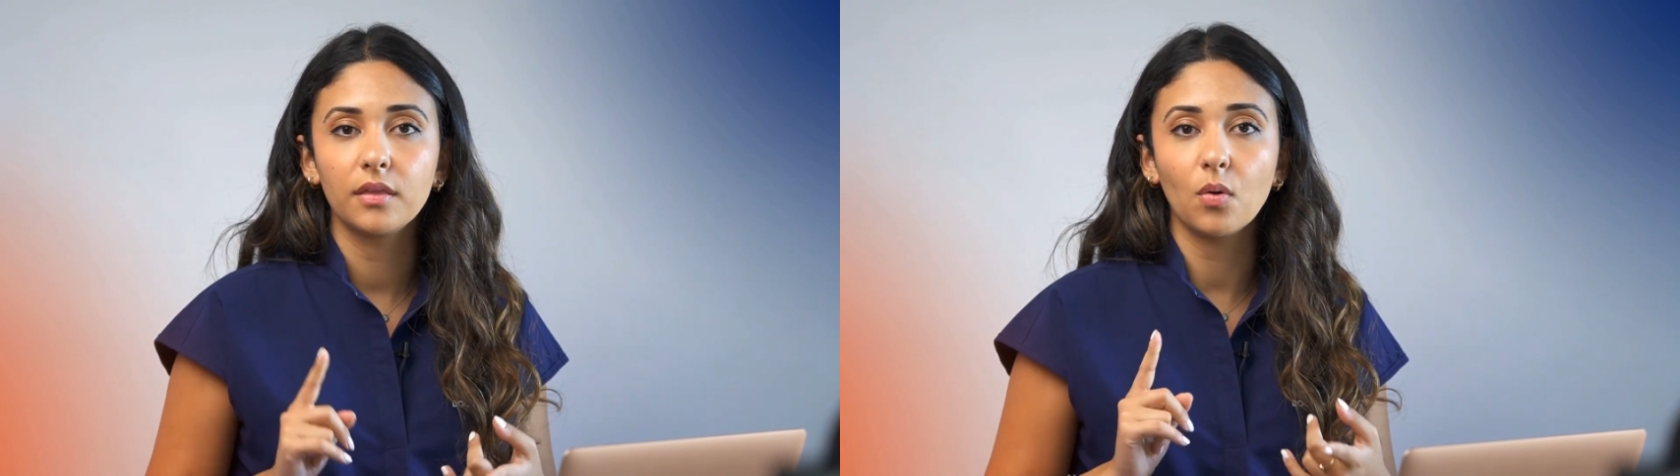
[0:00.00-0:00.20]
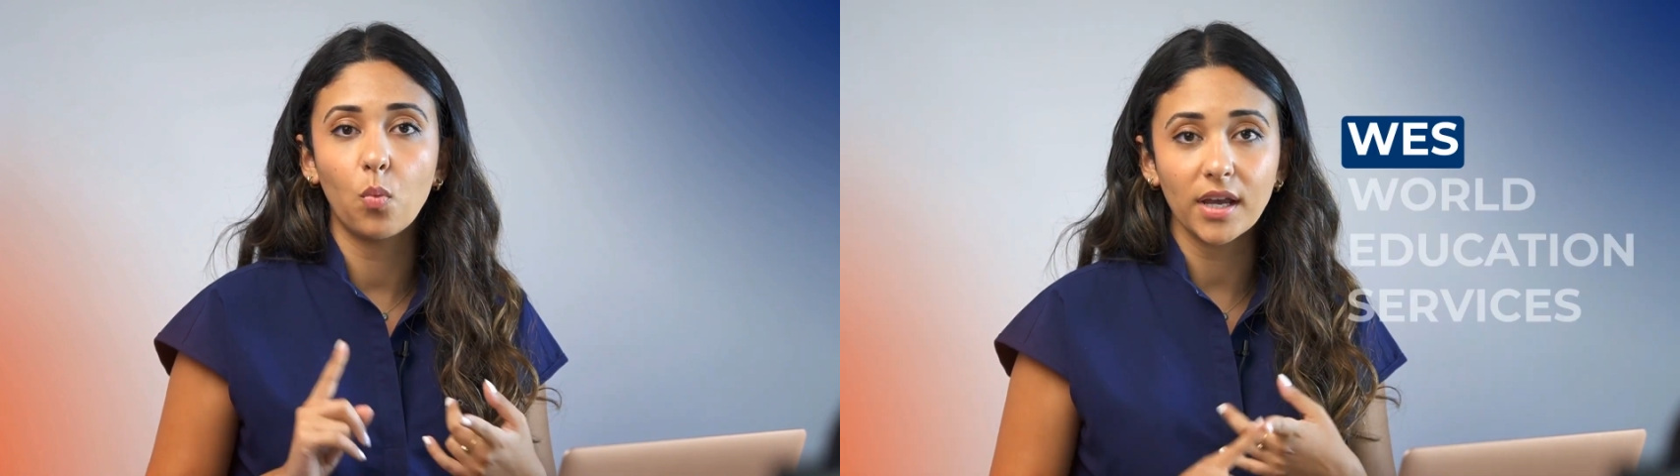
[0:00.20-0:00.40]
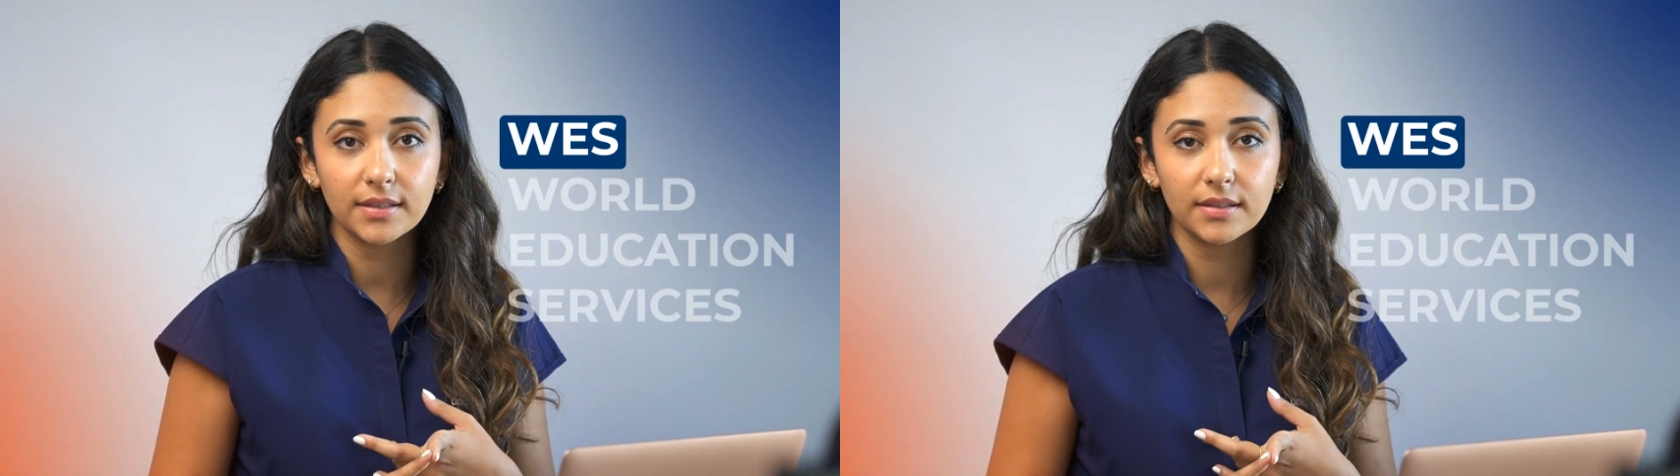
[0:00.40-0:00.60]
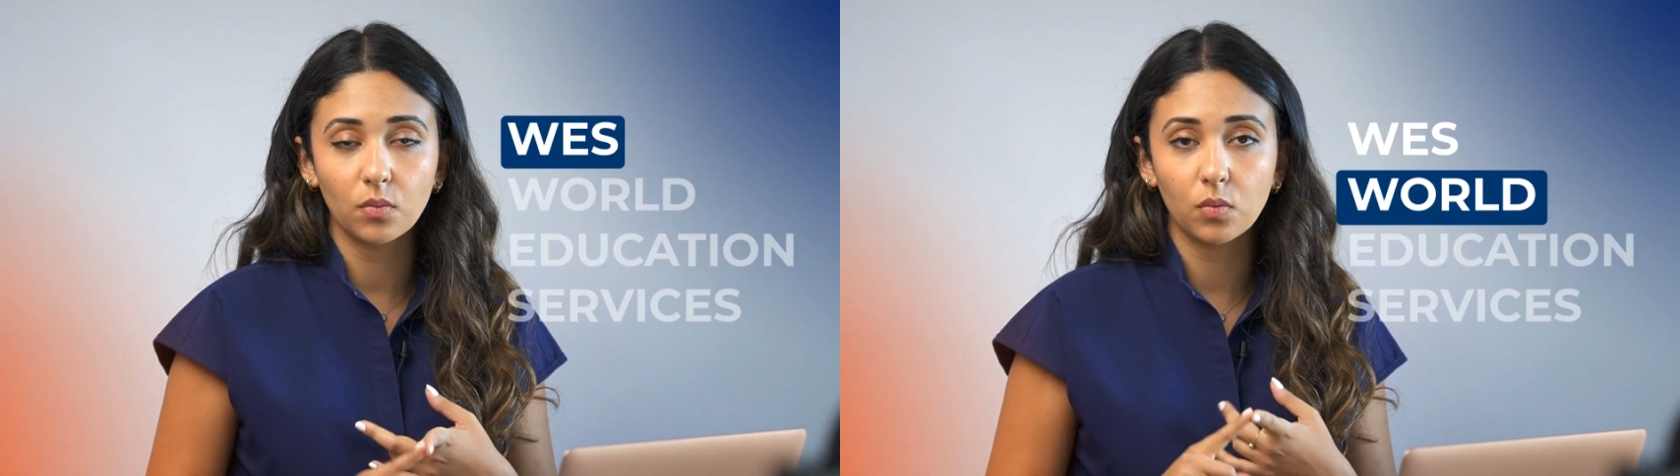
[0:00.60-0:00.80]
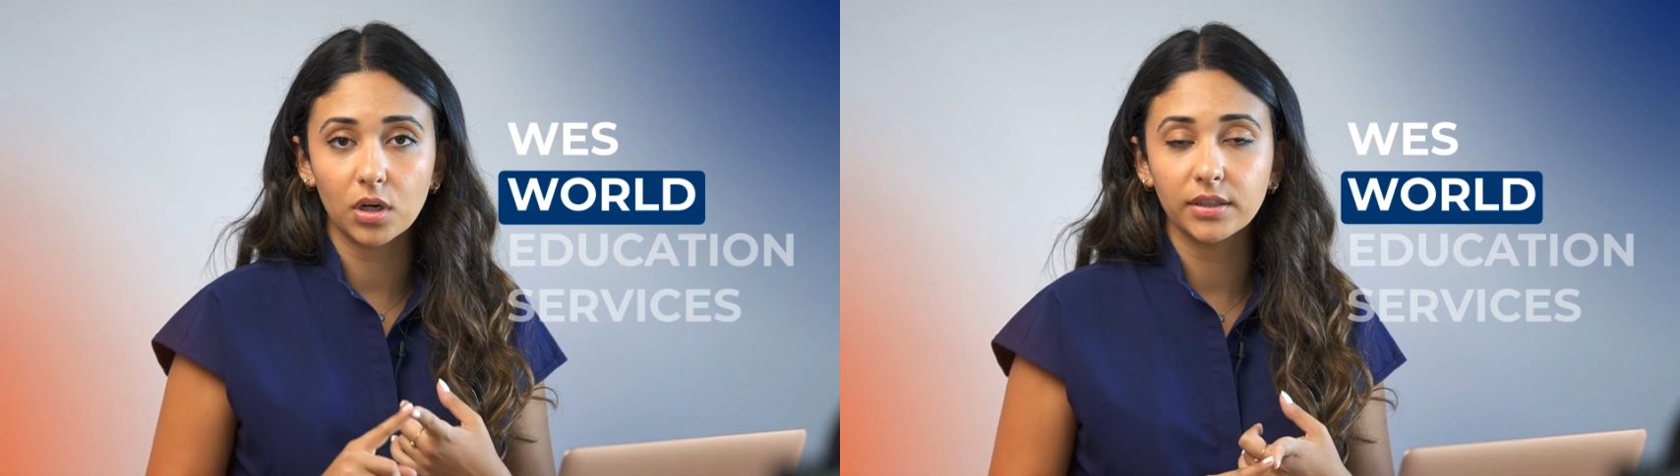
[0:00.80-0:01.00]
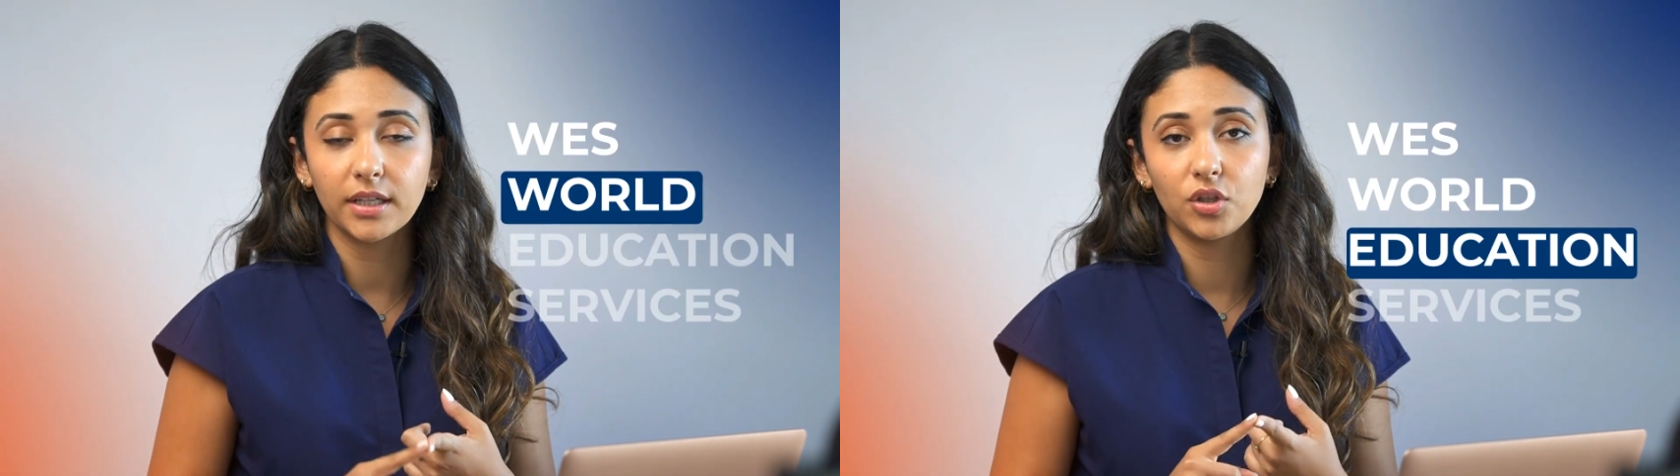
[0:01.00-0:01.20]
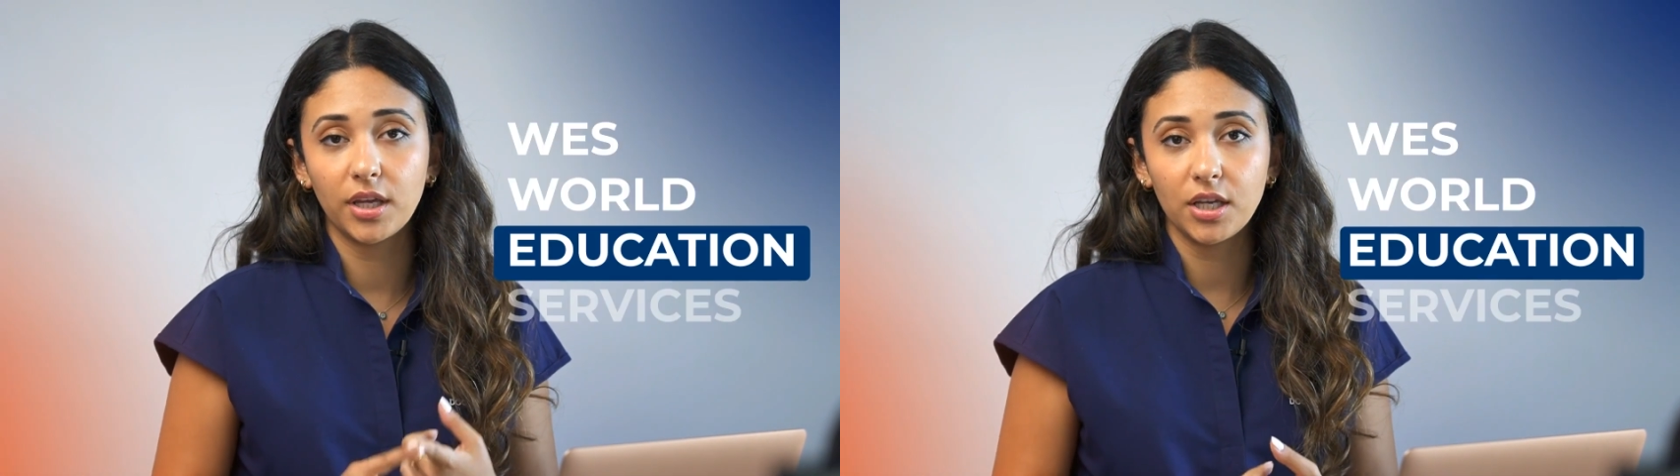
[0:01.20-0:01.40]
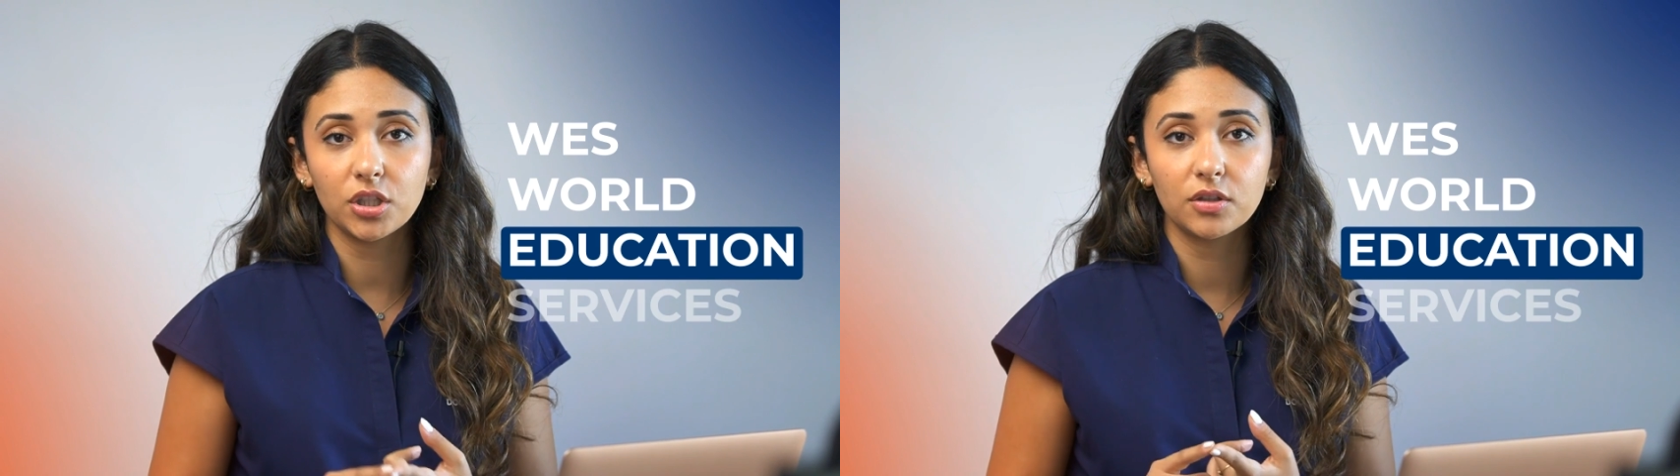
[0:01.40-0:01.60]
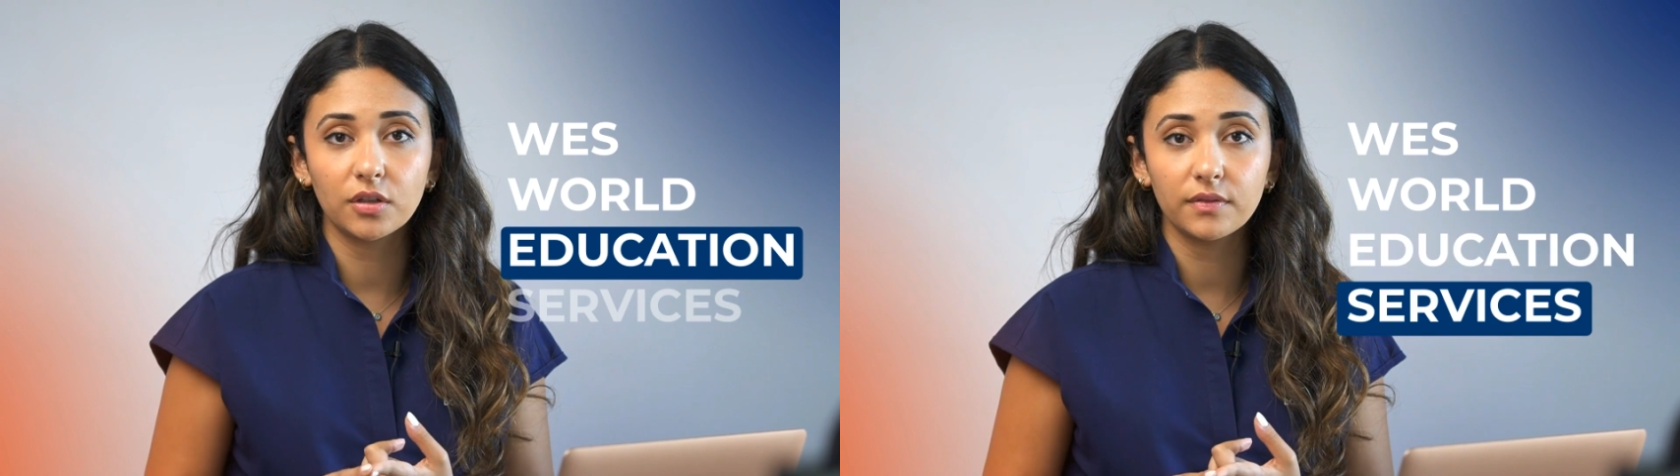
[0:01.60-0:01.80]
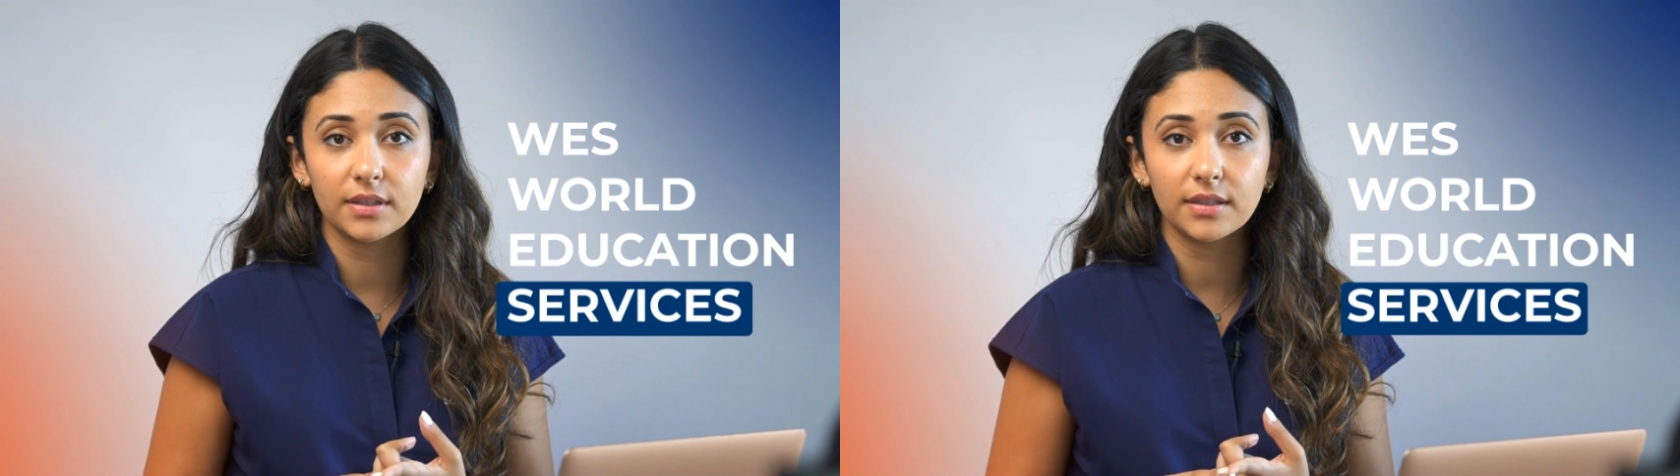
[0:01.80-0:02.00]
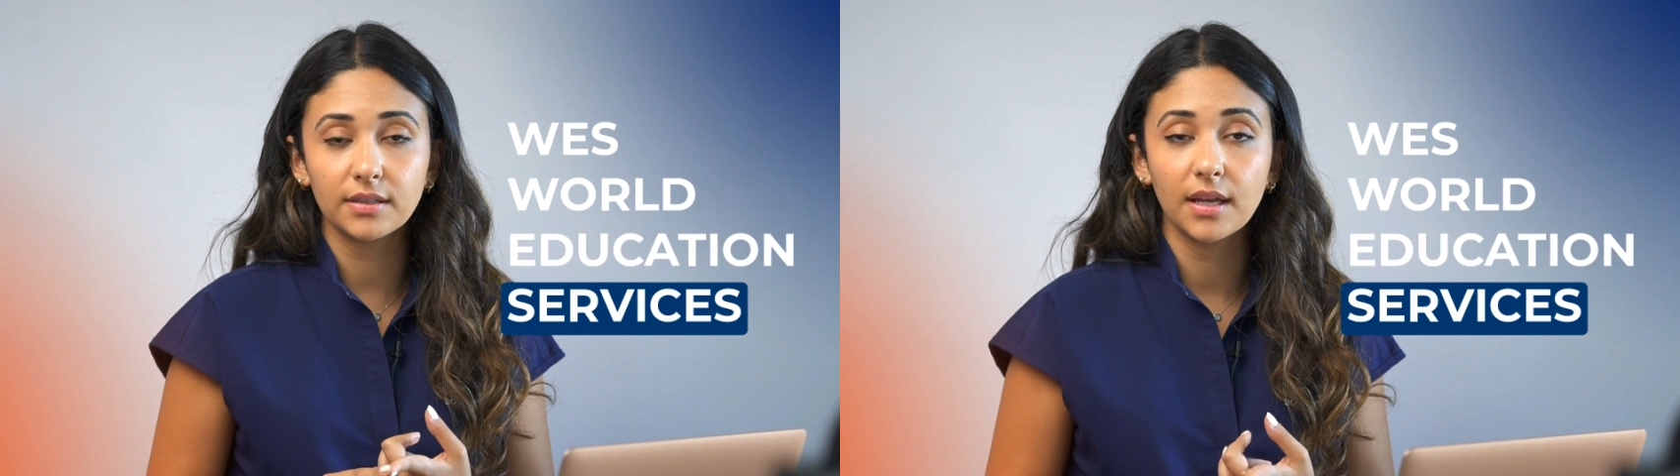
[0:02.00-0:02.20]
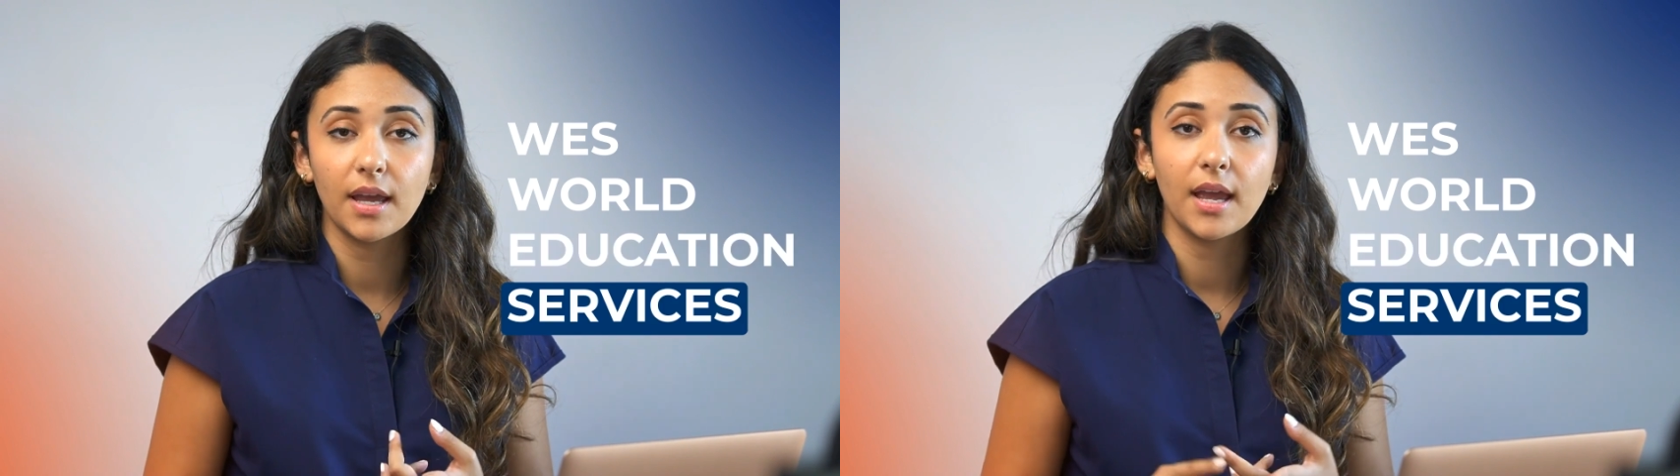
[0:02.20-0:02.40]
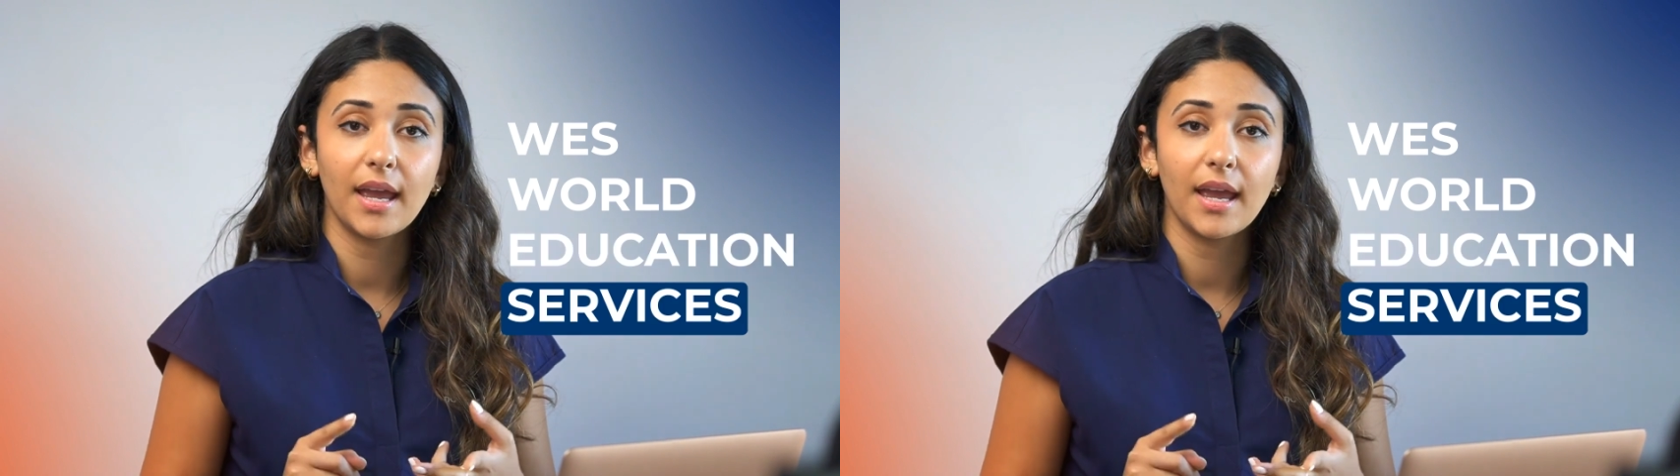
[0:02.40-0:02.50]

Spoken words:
the WES, the World Education Services,